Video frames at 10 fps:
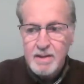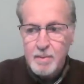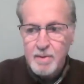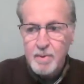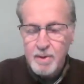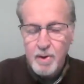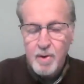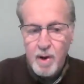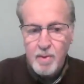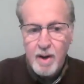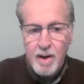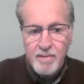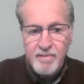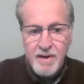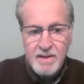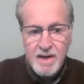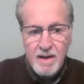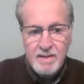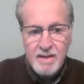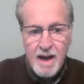So we're, we're doing quite well on the
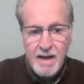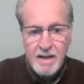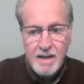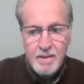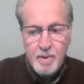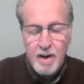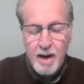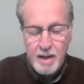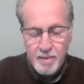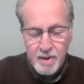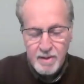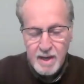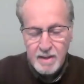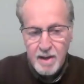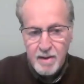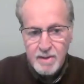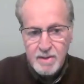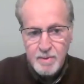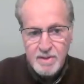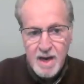feedstock side. We're aligning with our
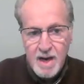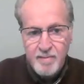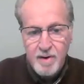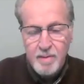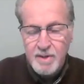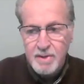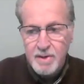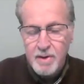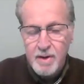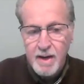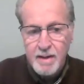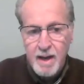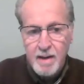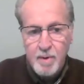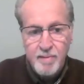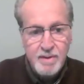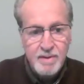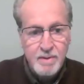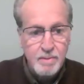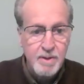technology, which is now very mature and, and moving
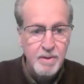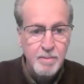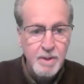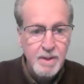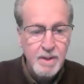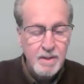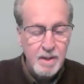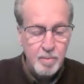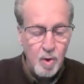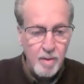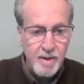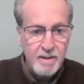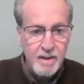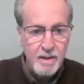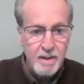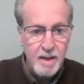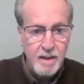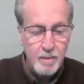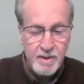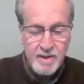to, you know, deployment in, in